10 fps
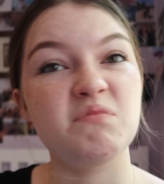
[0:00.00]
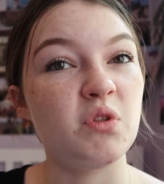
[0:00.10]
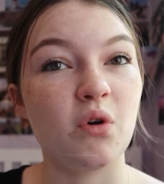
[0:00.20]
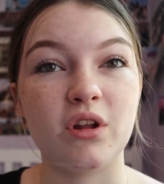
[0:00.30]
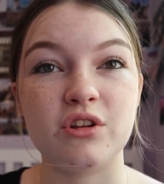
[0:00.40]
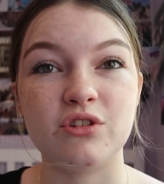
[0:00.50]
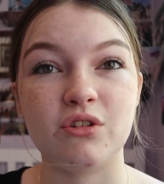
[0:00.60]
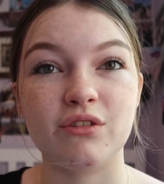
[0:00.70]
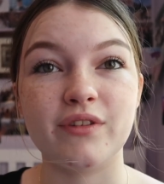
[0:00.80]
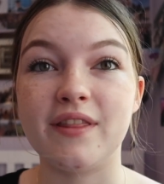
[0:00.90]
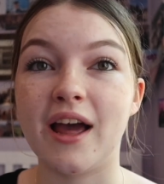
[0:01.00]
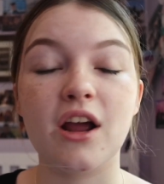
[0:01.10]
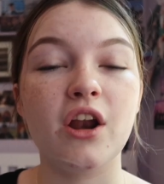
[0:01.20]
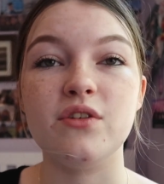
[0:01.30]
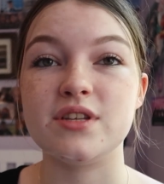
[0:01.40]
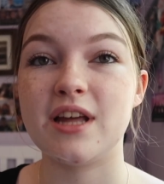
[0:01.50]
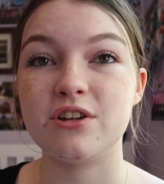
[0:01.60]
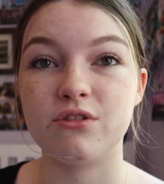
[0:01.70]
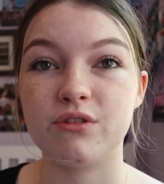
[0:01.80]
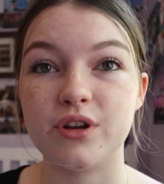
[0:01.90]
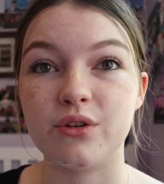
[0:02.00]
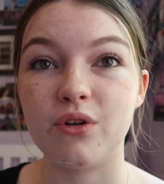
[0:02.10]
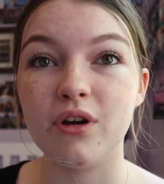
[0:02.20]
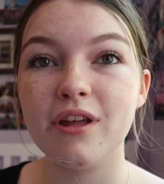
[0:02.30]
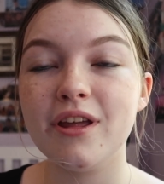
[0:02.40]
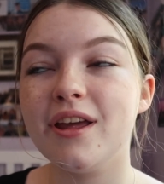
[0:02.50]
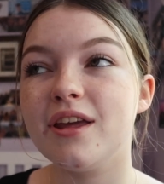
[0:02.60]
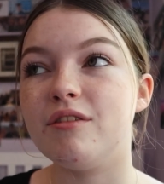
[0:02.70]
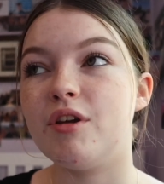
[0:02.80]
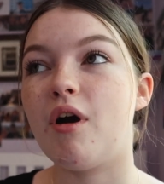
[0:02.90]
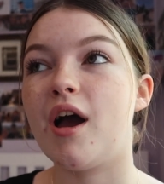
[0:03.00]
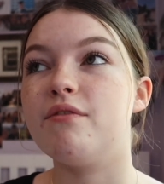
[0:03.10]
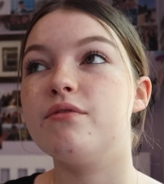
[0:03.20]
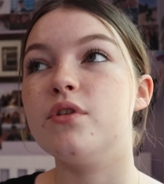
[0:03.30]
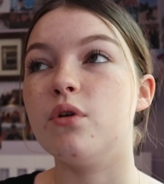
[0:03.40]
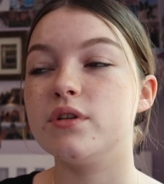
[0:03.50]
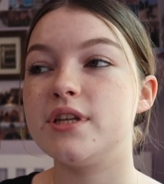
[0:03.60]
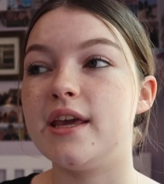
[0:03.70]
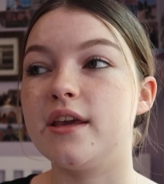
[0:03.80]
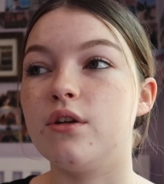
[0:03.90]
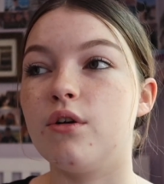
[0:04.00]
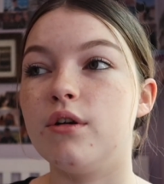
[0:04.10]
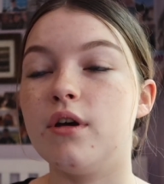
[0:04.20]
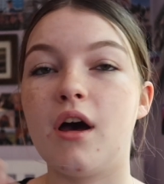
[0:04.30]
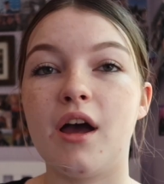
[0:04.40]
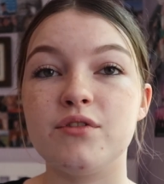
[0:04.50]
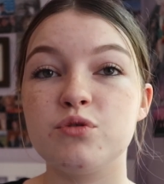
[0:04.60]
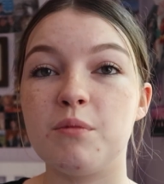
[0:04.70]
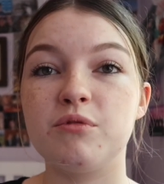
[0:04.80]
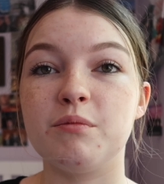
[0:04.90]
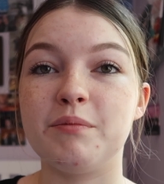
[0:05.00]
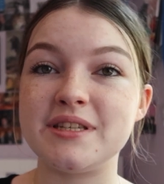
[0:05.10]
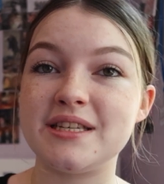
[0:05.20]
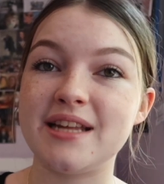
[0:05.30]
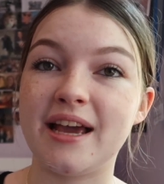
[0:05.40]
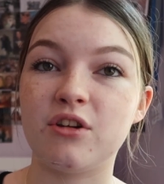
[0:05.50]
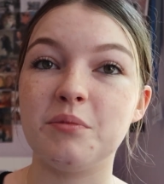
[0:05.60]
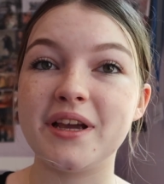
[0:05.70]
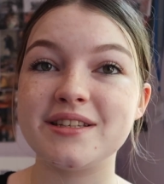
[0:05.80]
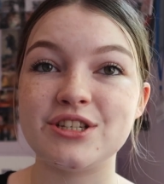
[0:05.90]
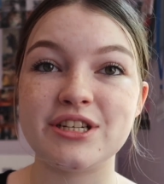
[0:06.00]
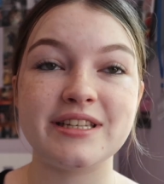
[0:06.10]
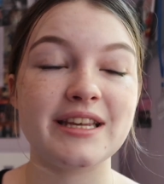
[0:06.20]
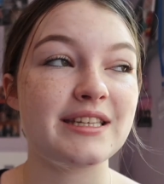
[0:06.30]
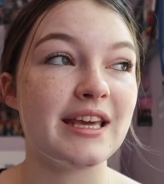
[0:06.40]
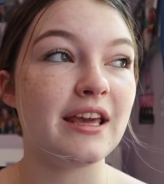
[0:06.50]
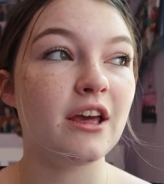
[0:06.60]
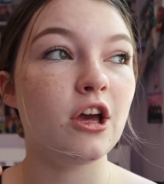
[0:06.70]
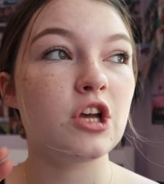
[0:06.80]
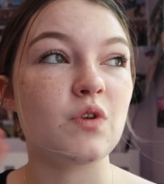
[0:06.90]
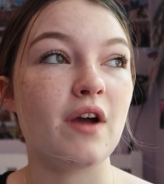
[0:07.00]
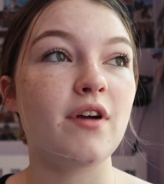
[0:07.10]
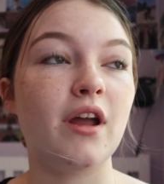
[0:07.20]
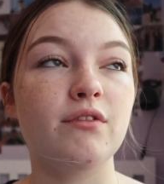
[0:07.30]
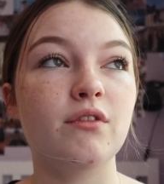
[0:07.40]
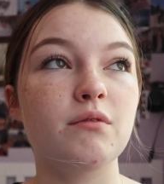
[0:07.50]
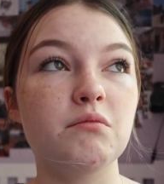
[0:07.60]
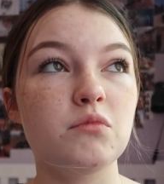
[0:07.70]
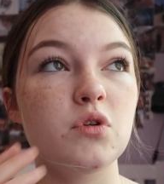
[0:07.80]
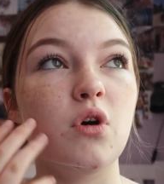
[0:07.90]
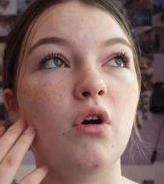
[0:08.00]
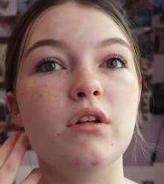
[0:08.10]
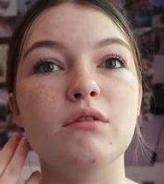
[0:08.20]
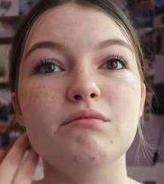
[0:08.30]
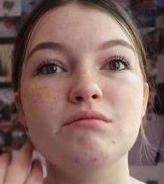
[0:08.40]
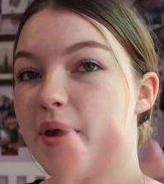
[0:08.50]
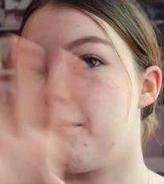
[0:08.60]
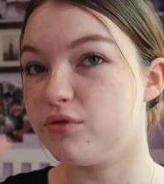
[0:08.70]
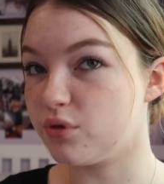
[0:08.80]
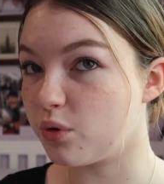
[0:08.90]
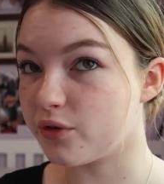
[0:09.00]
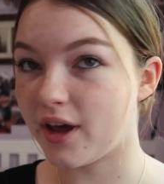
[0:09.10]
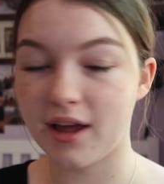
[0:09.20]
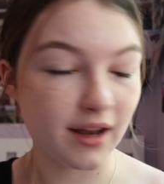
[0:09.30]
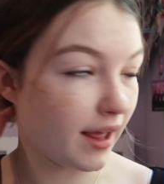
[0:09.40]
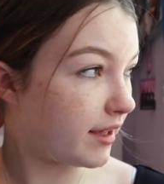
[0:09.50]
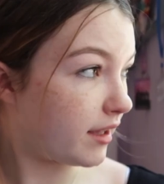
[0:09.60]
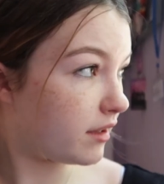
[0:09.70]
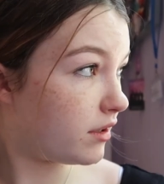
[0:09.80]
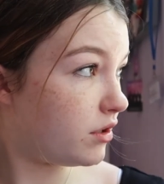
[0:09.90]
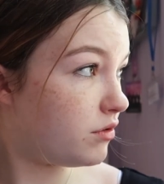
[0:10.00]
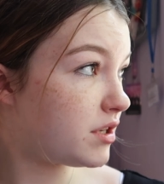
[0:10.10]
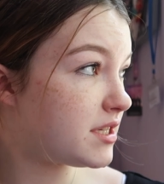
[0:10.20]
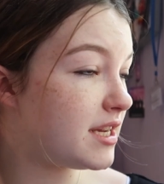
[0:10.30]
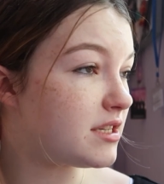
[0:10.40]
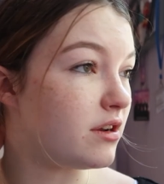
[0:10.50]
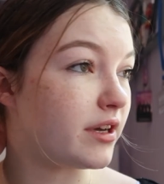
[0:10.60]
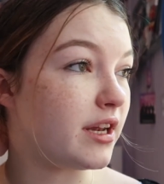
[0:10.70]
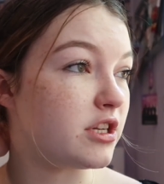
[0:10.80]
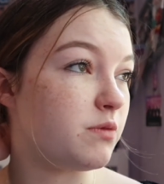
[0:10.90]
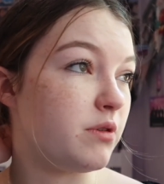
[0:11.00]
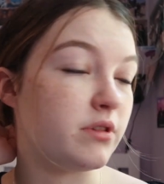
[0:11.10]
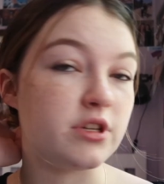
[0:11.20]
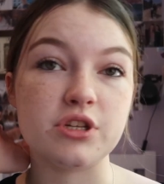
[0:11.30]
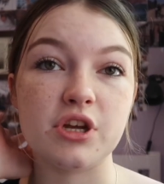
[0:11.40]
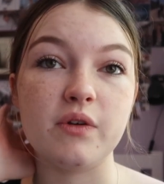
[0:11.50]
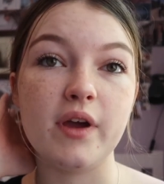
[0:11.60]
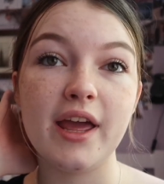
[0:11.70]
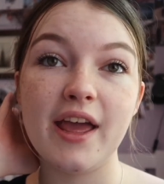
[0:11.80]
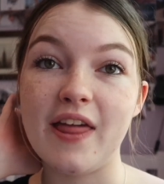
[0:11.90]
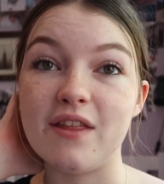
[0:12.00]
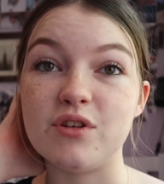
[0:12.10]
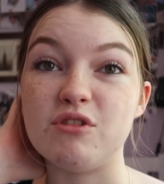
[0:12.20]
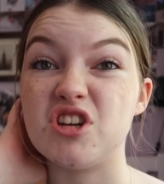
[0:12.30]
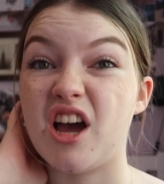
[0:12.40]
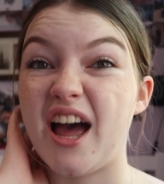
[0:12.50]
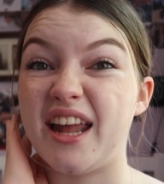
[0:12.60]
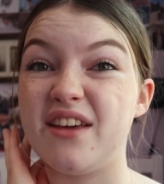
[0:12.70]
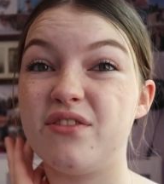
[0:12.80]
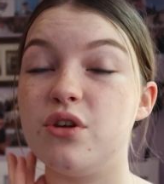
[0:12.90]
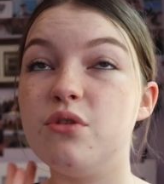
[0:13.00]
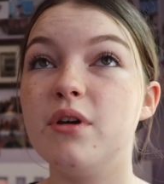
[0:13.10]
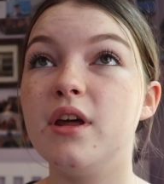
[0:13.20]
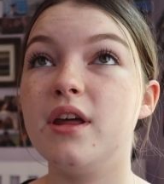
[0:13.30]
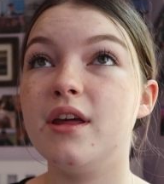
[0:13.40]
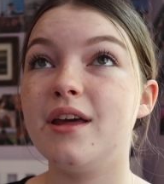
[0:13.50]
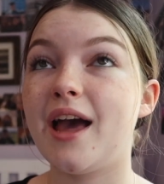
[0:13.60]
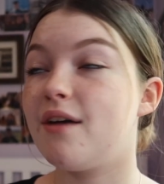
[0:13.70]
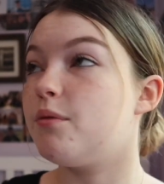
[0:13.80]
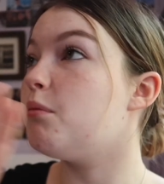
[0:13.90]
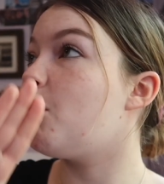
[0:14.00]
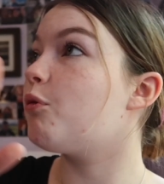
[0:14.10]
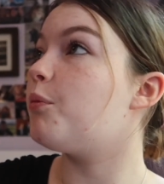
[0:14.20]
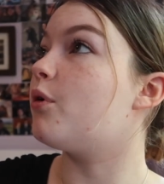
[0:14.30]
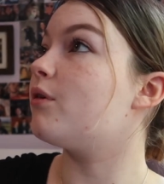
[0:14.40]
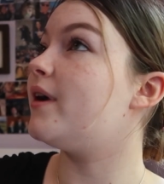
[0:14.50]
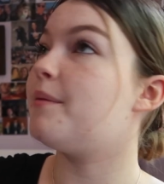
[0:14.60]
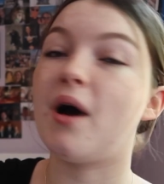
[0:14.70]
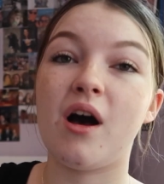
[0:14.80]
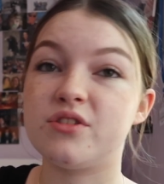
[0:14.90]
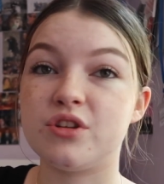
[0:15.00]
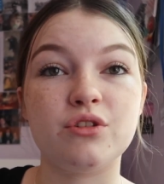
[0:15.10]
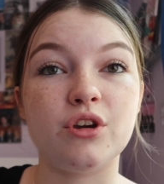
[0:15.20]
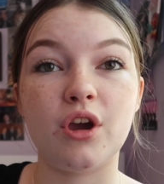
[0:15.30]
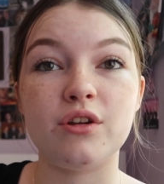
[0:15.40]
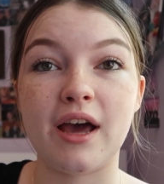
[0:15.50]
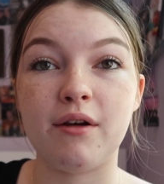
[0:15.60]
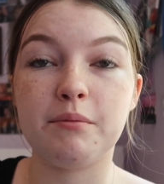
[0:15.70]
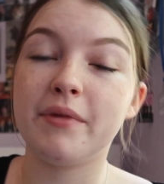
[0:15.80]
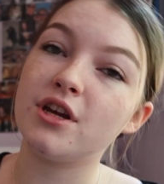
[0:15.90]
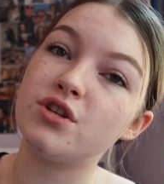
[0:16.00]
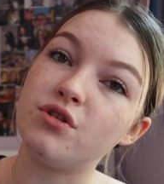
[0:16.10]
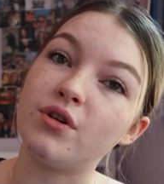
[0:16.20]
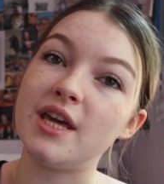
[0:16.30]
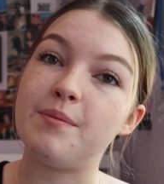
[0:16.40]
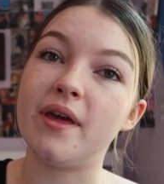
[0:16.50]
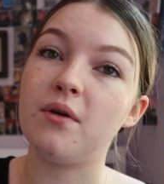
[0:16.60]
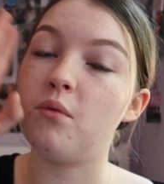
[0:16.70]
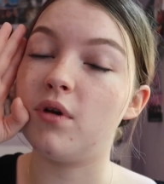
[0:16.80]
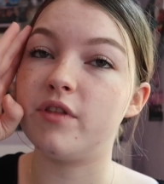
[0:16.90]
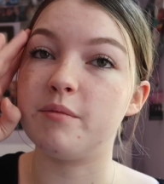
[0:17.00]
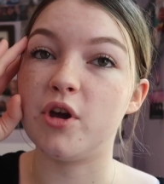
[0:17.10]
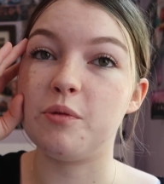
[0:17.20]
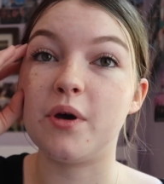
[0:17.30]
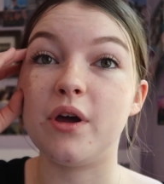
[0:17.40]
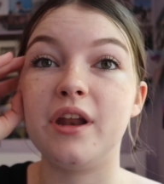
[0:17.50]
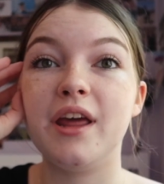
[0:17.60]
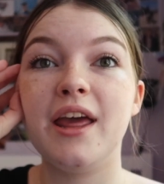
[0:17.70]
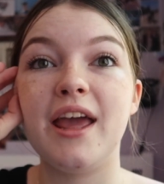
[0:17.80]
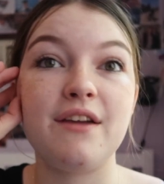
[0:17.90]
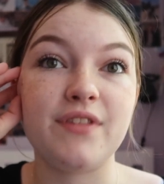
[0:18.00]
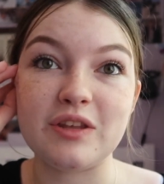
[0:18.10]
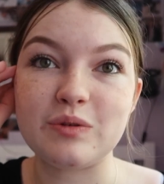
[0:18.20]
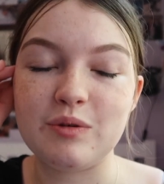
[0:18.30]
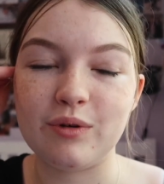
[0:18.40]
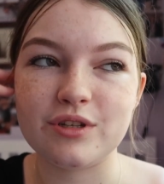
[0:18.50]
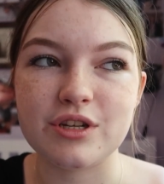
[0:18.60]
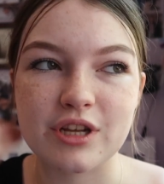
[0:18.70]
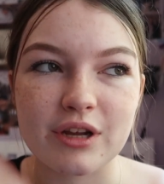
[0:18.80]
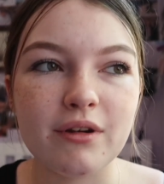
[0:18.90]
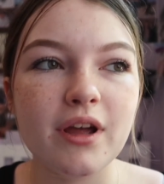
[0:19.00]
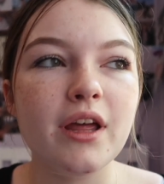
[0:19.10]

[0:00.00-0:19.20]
Not going to do geography. That closes that geography door. You know, I've not taken on, I've swapped from business to economics at GCSE, so I've kind of gone a bit broader. Like, you just need to look into what you want to do in the future, and if you have multiple career paths that you could go down, make sure you're keeping all of them open if that's what you want to do.